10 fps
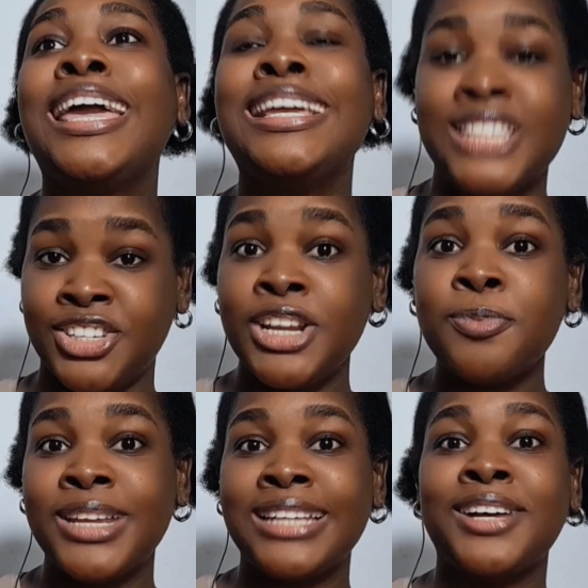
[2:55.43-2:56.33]
intentionally
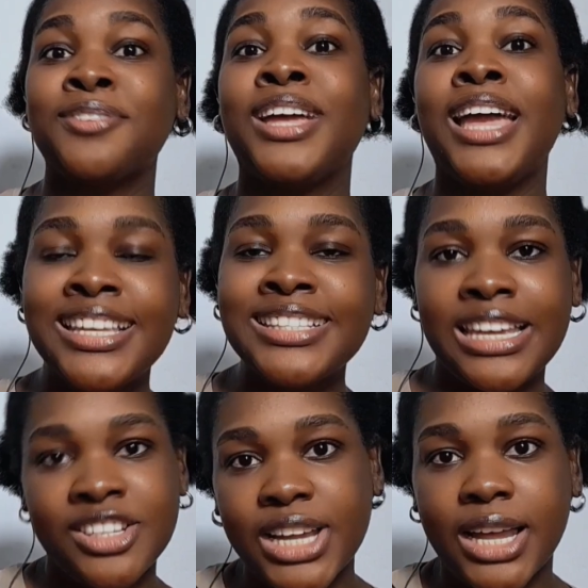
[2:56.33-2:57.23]
putting herself in
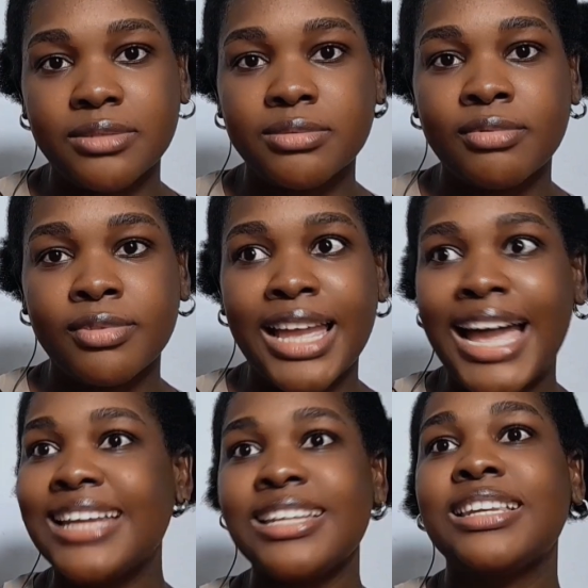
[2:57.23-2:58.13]
danger?
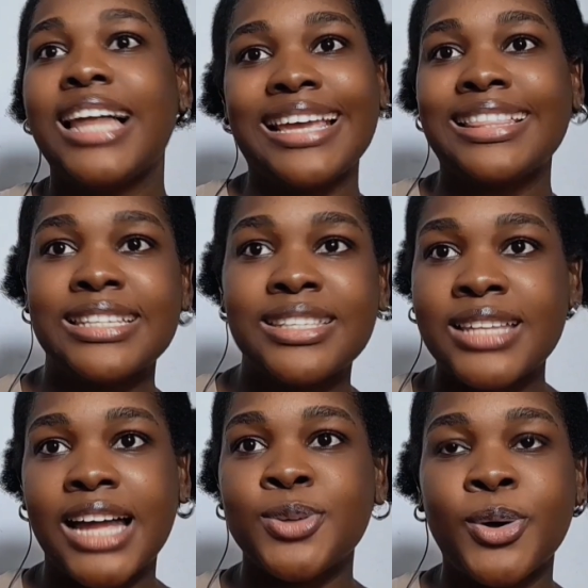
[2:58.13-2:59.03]
I didn't like
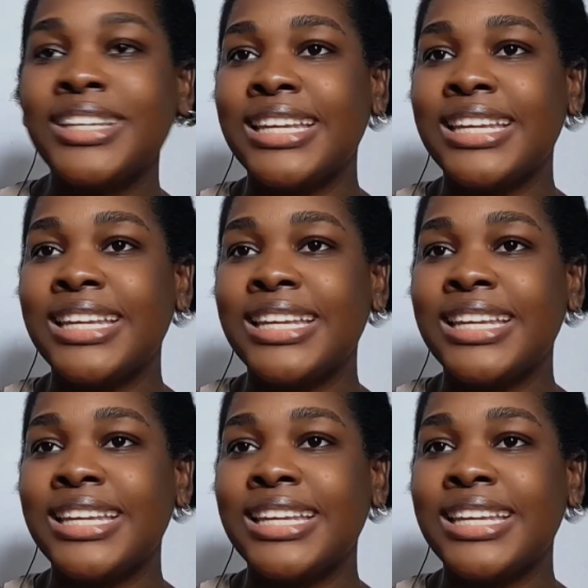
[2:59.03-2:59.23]
this at all. It